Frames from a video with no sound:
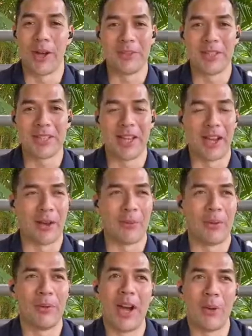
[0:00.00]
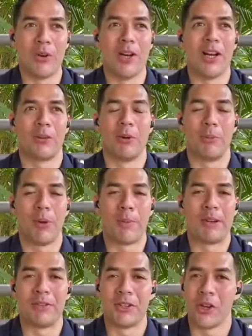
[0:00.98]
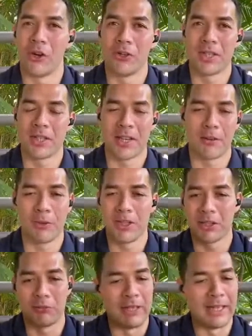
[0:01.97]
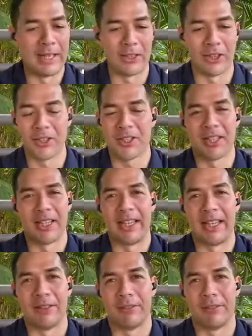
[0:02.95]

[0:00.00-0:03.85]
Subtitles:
just, when we're at work, we're prepping for shows and stuff. We're just reading constantly of,